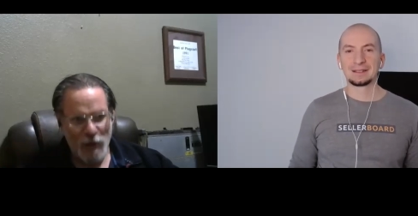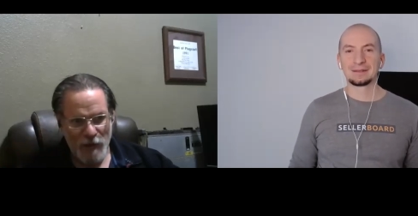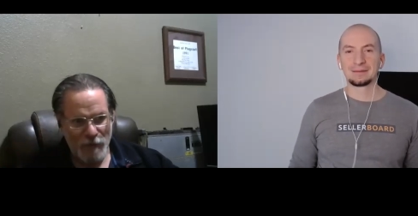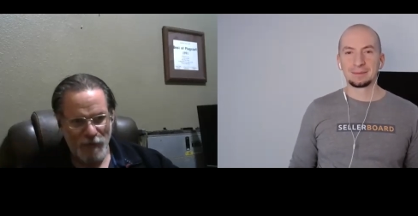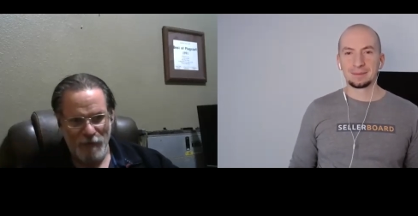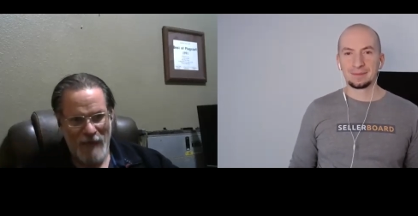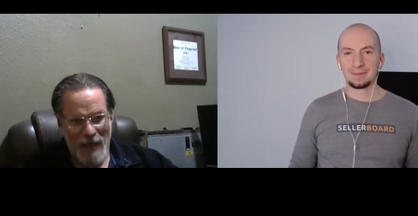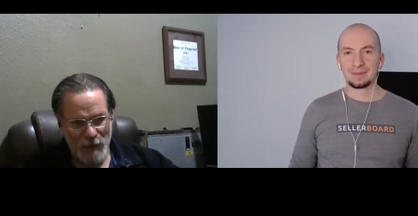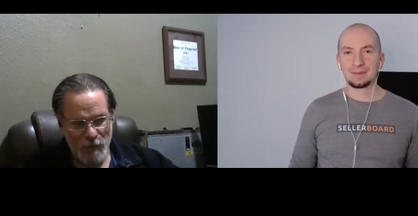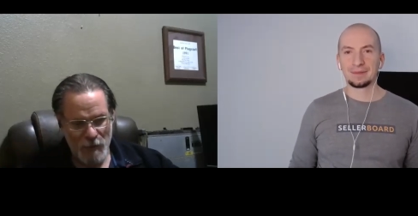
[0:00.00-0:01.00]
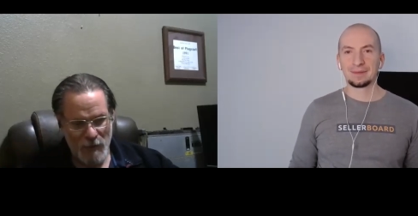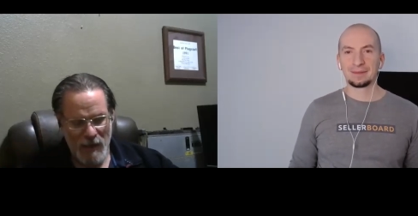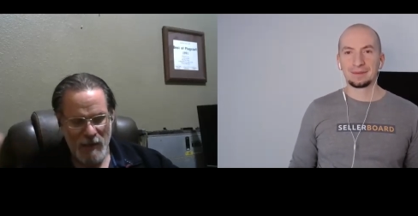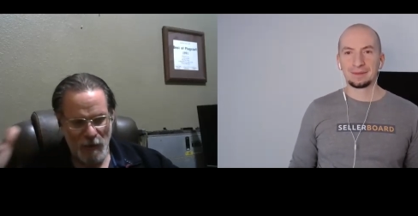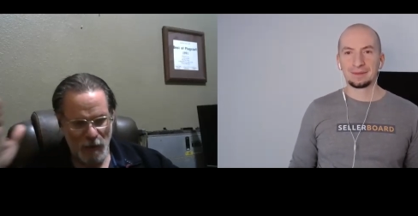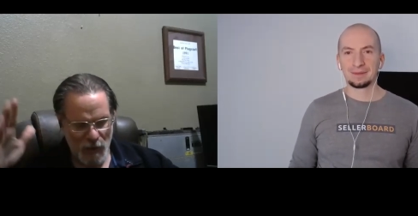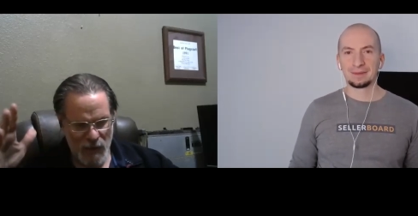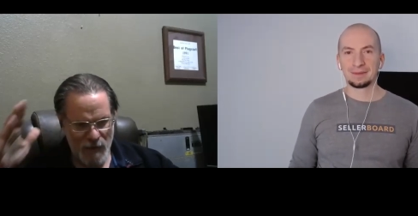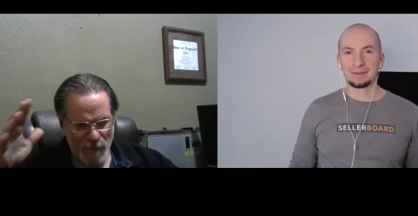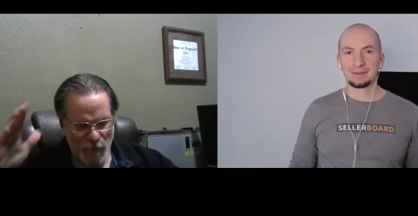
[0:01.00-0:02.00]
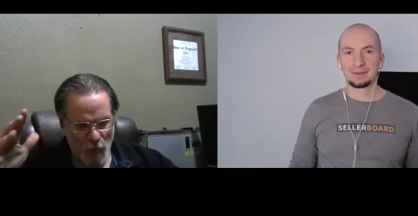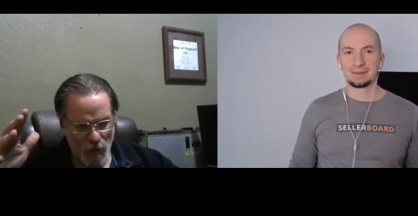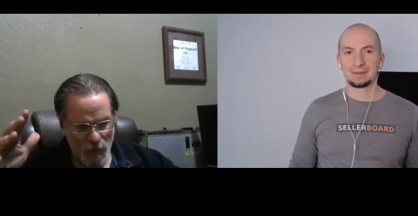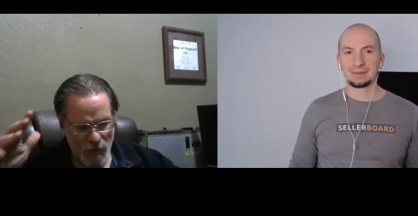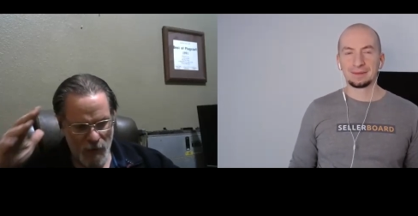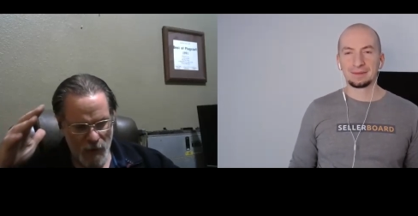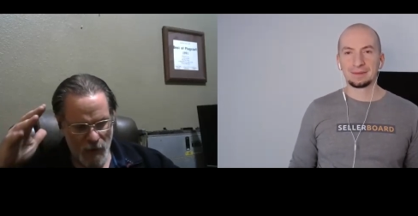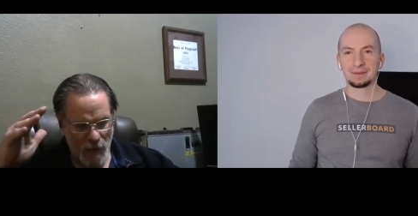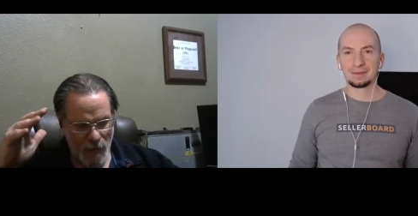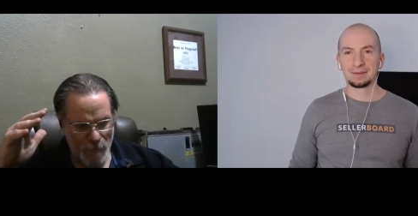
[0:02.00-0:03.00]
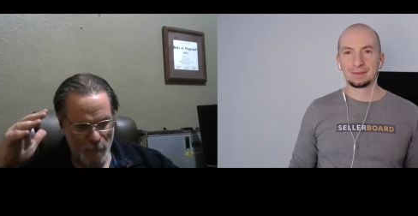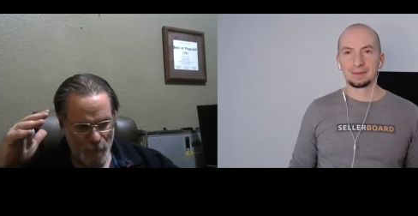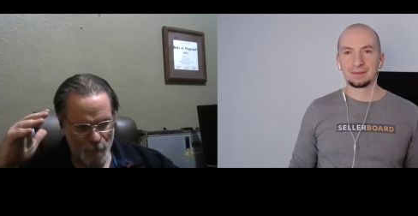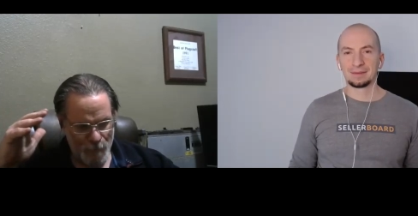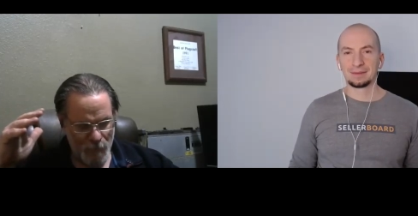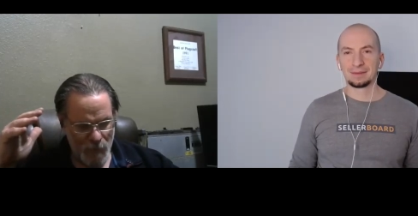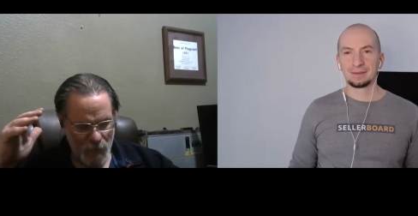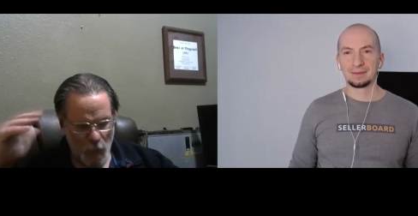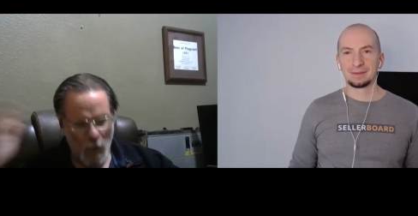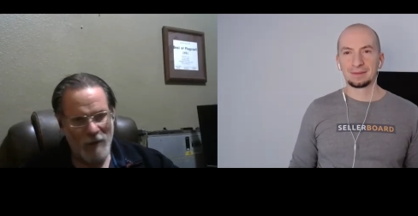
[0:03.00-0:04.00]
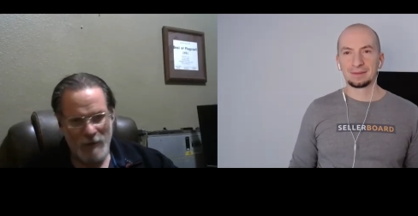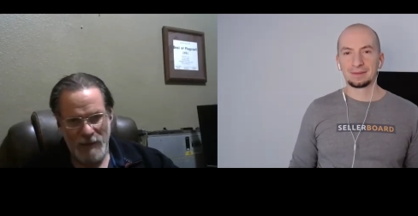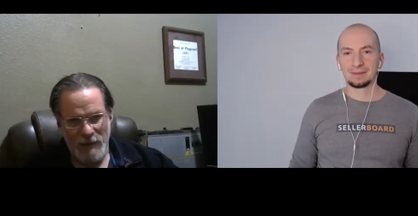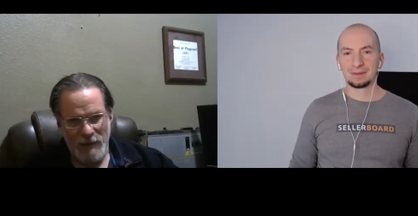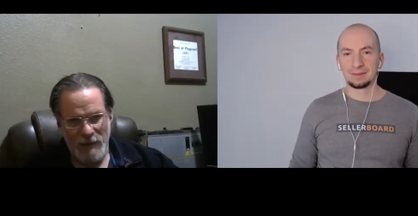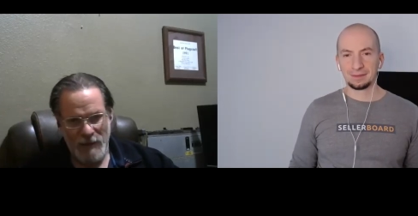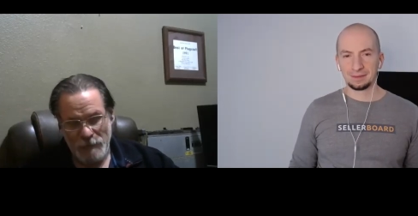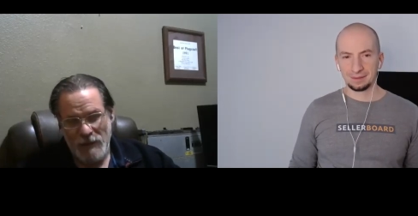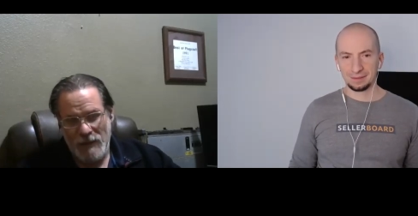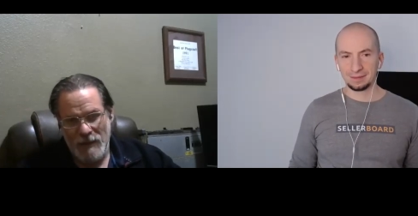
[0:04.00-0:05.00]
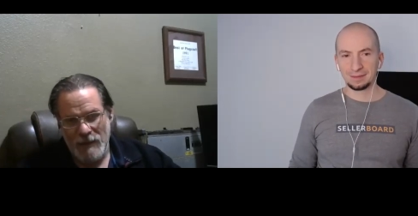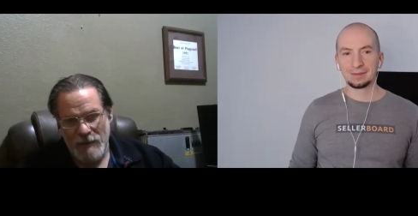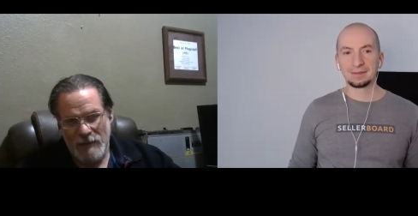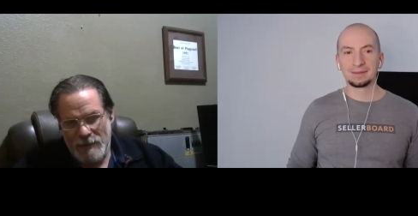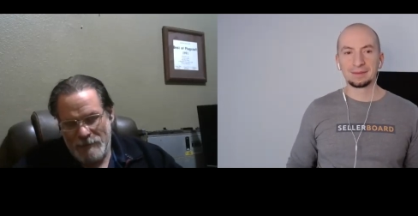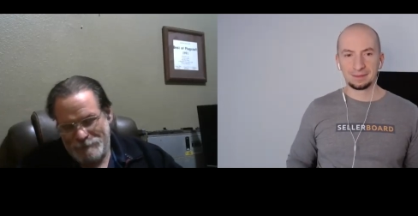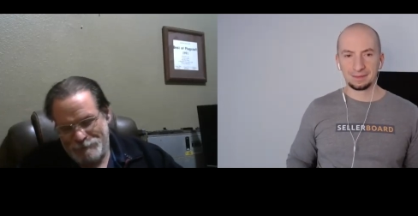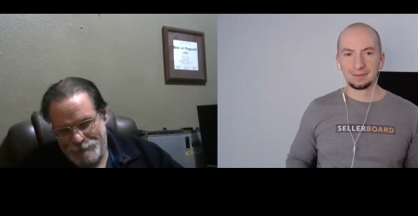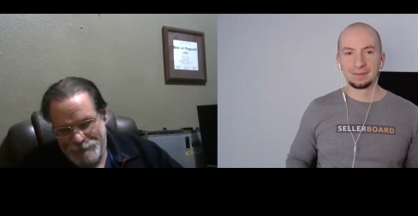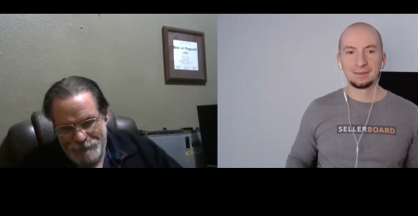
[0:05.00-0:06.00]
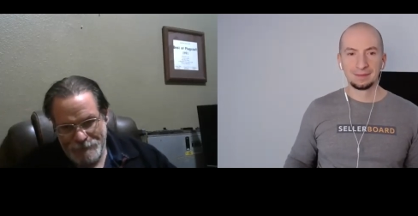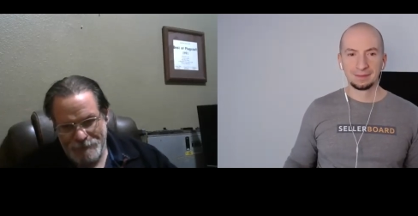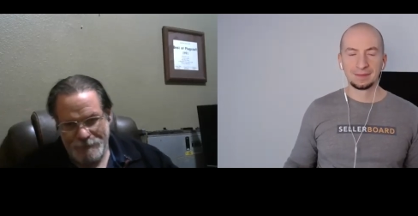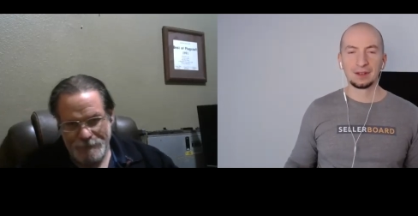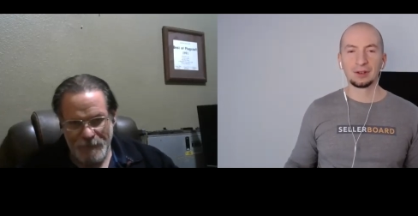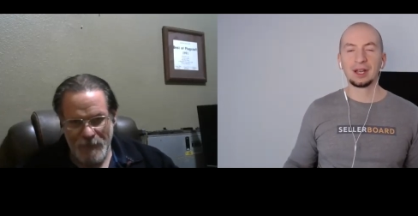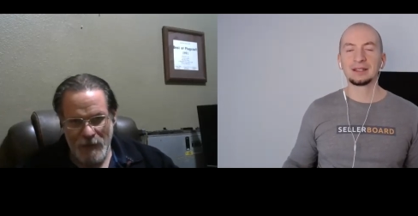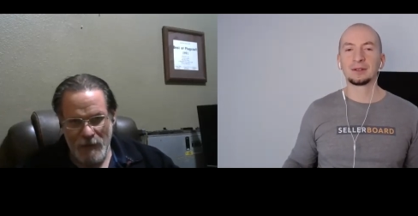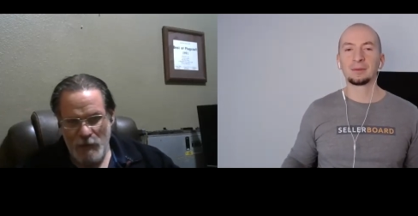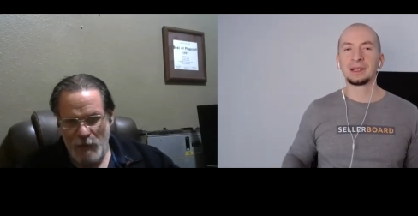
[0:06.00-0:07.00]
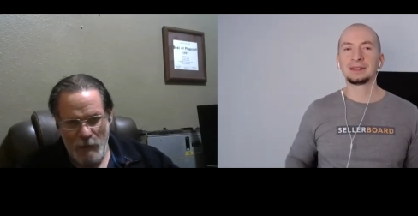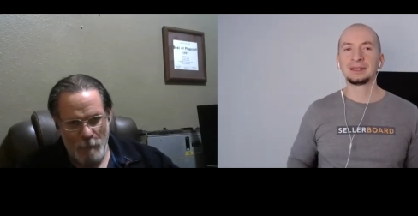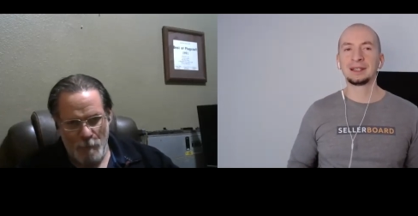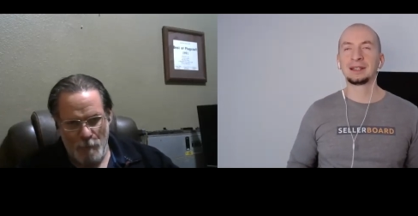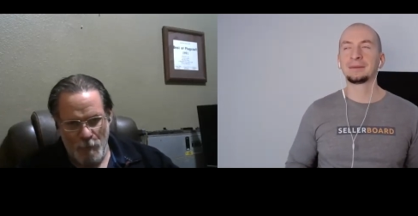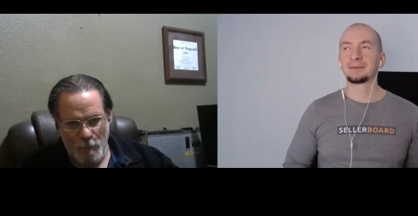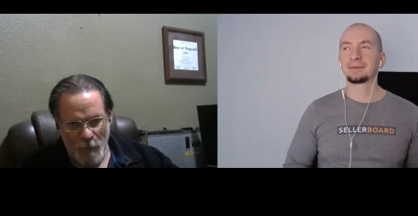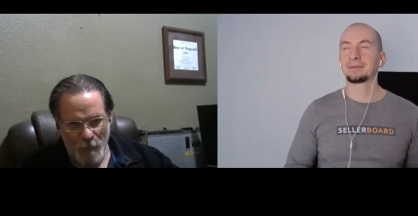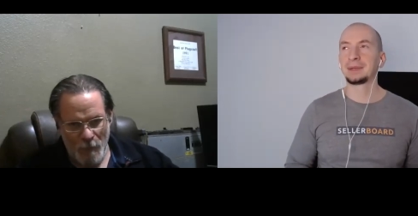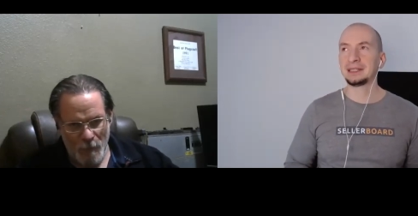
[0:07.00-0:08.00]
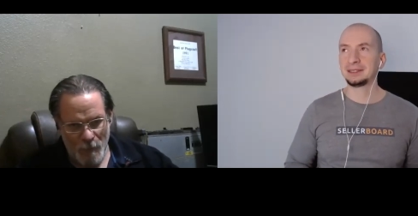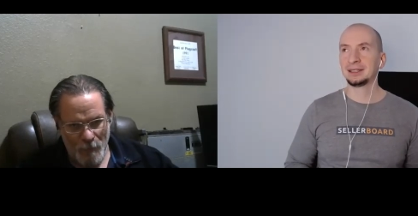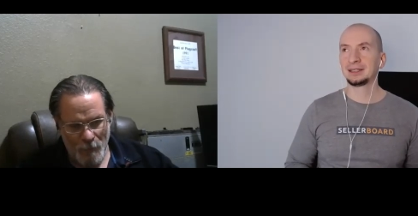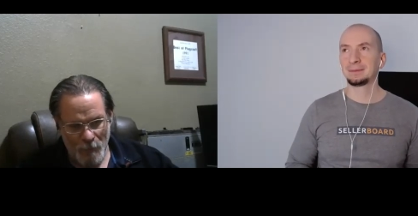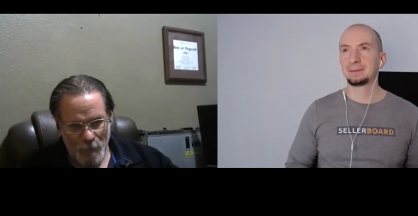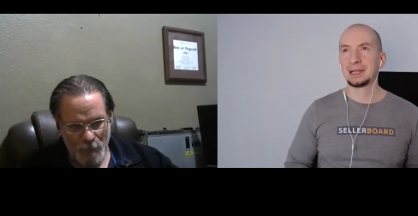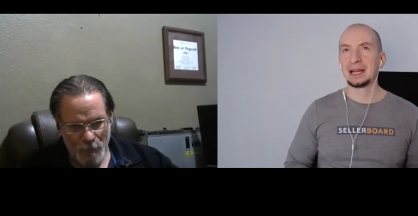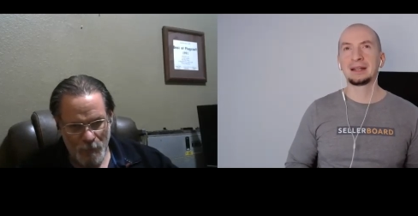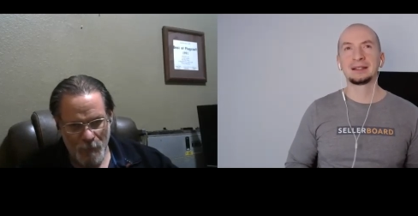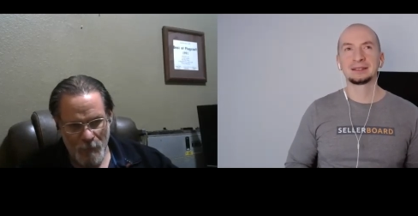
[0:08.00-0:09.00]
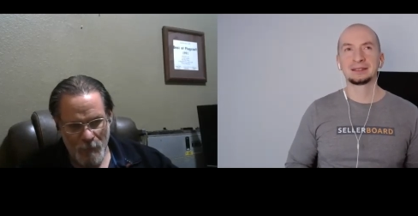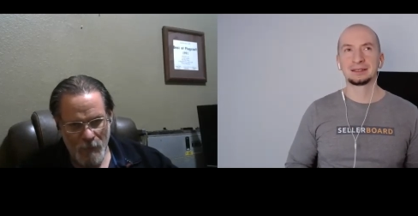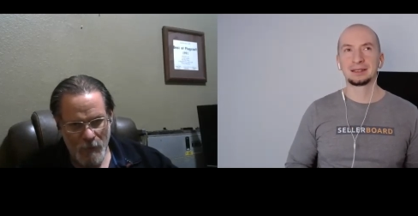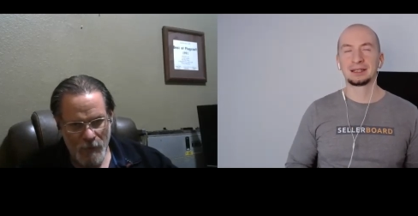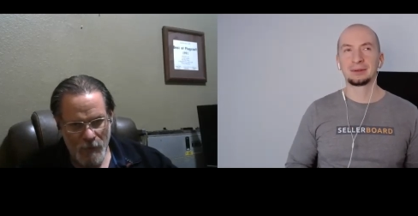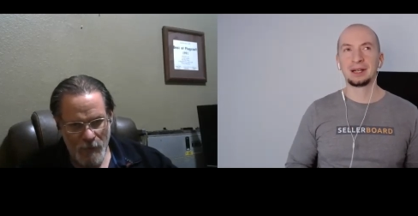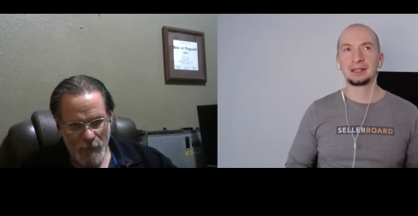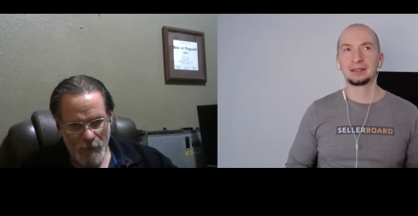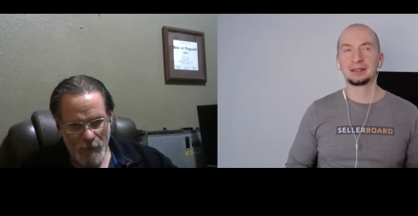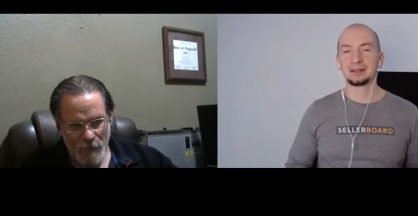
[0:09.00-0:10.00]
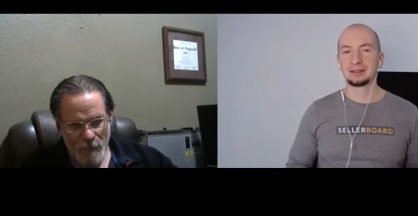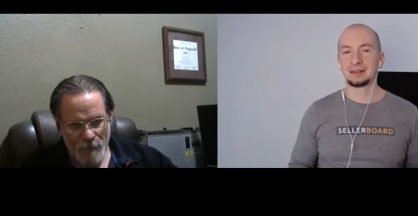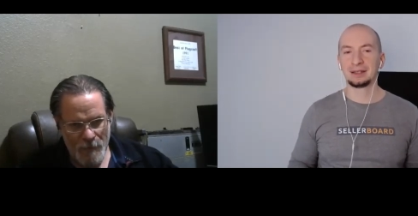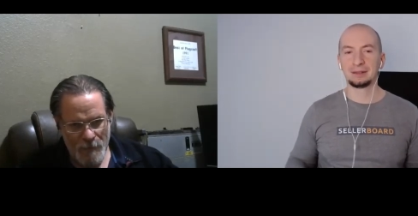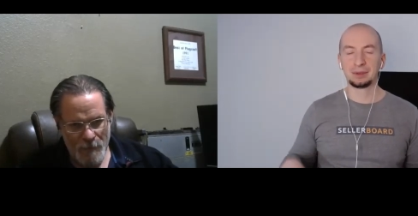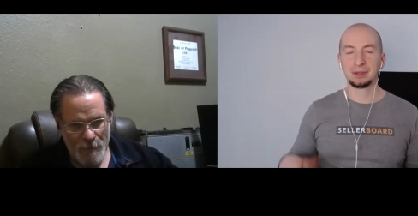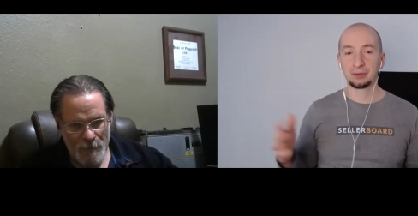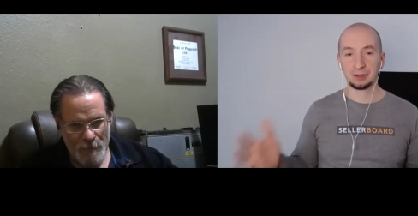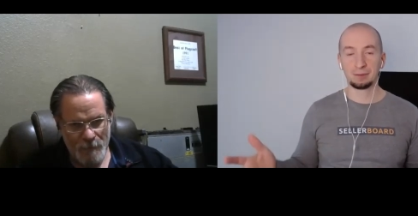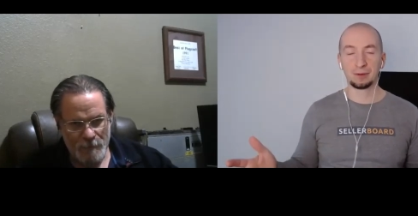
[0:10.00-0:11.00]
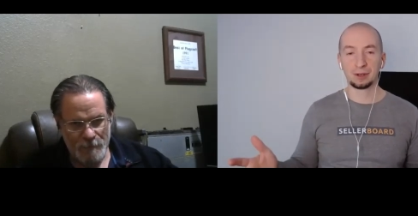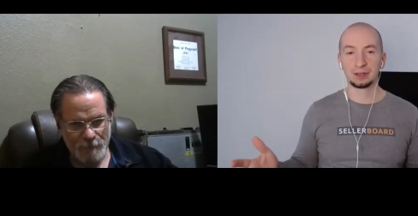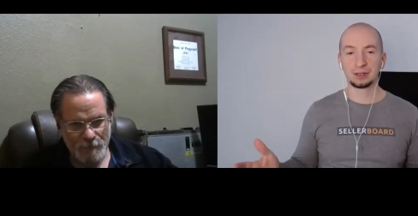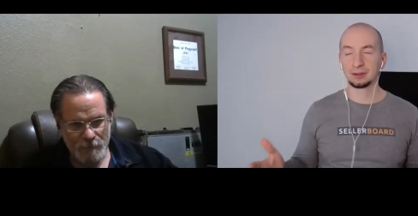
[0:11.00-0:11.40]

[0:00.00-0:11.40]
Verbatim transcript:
Speaker 1: looking for value and they're looking for um, quality, really.
Speaker 2: Mm-hmm. Okay, so basically, basically the plan is like create an, a Pinterest board